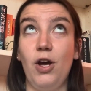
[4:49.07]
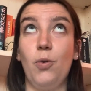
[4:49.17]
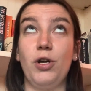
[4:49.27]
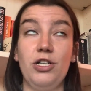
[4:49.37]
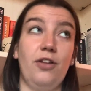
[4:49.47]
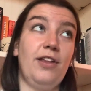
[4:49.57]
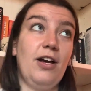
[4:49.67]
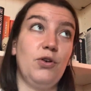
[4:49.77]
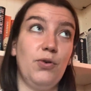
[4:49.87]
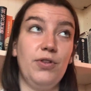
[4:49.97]
working on
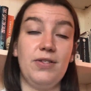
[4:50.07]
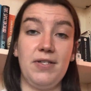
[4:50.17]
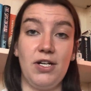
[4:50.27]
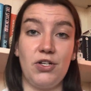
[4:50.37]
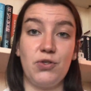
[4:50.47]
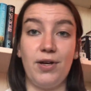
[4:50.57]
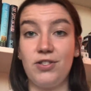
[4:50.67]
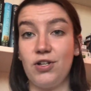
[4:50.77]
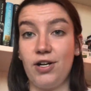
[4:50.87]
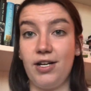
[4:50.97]
that goal this year, so I
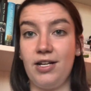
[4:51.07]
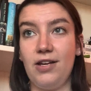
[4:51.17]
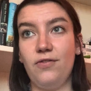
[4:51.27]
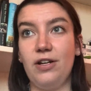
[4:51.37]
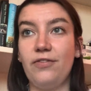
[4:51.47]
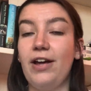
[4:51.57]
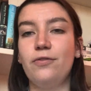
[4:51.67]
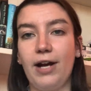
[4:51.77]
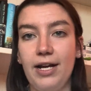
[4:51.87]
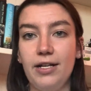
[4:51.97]
started, even if I'd
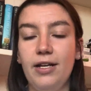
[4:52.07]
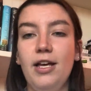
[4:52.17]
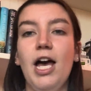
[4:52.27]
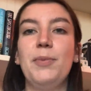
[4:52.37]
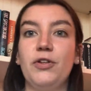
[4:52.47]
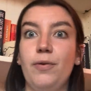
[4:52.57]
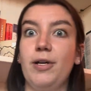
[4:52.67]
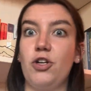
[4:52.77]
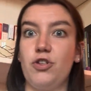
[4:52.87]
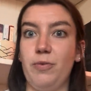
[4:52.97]
read a book from a
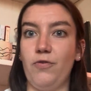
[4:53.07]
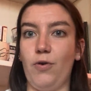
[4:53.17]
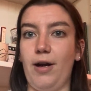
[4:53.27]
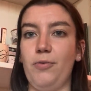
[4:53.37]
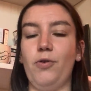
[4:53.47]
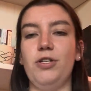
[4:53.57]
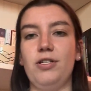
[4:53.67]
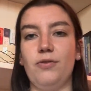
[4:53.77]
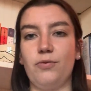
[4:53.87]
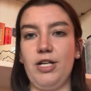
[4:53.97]
country before, I'm going
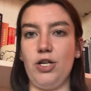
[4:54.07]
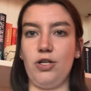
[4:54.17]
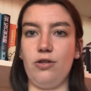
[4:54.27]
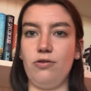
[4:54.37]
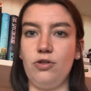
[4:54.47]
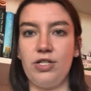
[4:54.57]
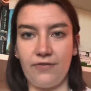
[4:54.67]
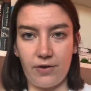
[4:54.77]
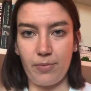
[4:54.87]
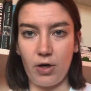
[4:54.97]
to read a
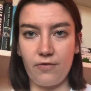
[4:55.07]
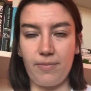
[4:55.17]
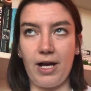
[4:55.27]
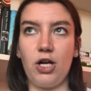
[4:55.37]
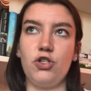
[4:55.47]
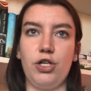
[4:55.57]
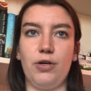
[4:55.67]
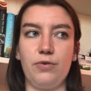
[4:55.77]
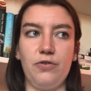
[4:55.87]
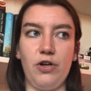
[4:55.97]
different book from that country or
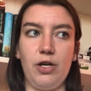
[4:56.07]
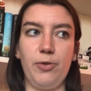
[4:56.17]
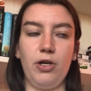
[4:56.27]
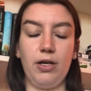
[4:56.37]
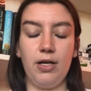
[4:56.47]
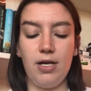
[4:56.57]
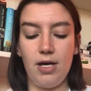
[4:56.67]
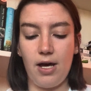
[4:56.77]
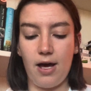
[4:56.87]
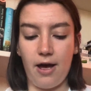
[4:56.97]
reread a book.
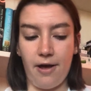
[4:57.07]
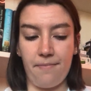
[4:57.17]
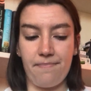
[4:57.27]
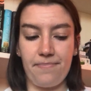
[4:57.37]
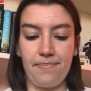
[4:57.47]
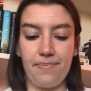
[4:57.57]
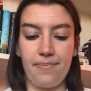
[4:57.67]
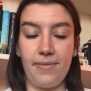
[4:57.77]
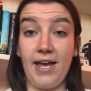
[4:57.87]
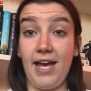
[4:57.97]

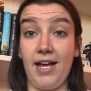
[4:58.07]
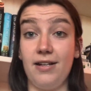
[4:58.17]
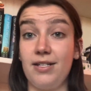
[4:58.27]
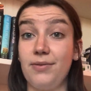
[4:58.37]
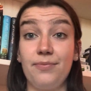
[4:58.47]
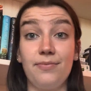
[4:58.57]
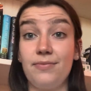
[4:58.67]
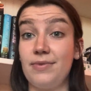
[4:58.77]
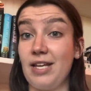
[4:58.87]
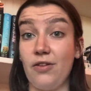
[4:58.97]
And
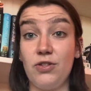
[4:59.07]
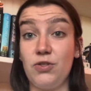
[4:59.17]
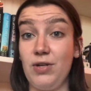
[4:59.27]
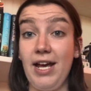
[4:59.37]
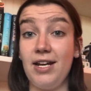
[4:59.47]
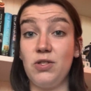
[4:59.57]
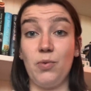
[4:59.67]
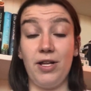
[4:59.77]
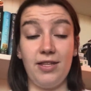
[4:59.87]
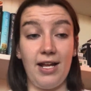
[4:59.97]
South Sudan is
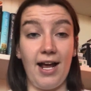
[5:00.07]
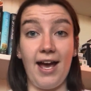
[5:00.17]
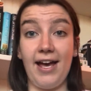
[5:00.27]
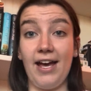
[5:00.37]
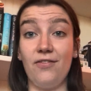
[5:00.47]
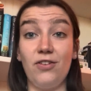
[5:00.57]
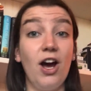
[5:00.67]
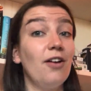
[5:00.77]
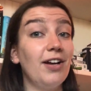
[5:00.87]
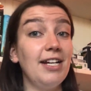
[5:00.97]
one that I have
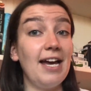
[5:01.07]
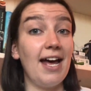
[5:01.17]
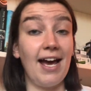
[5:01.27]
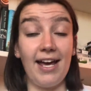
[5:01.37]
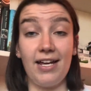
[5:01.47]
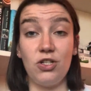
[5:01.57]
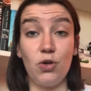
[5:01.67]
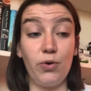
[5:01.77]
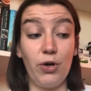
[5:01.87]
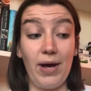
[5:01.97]
not read yet. I don't know